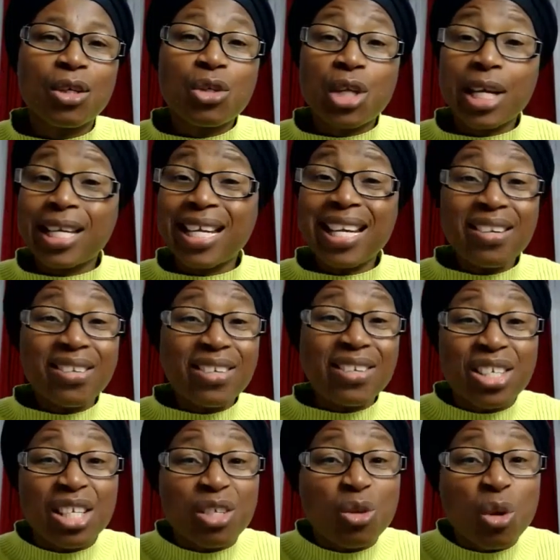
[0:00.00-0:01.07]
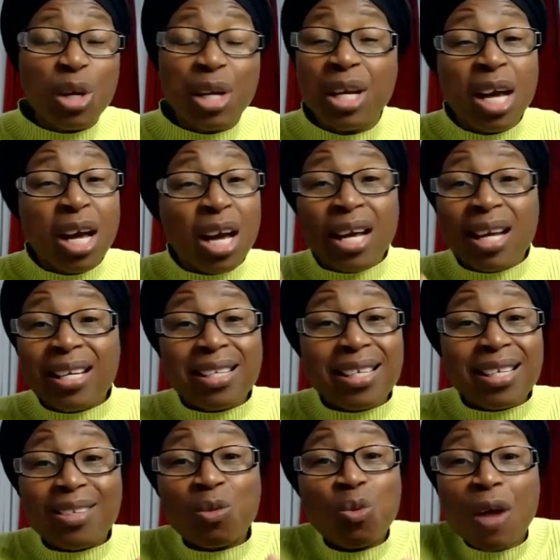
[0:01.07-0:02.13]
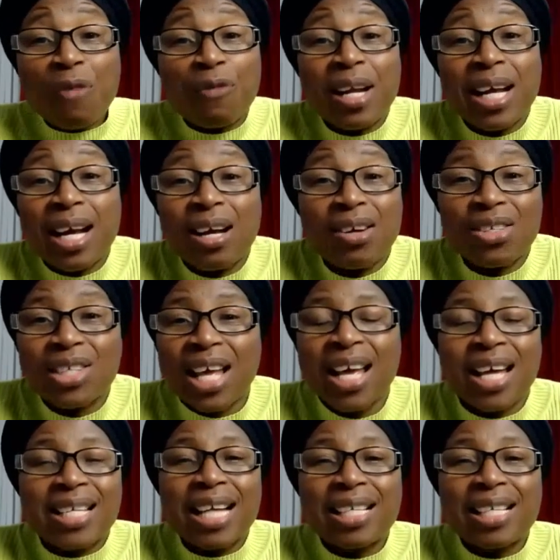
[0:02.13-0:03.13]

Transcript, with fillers: You see, didn't reach his one father God said,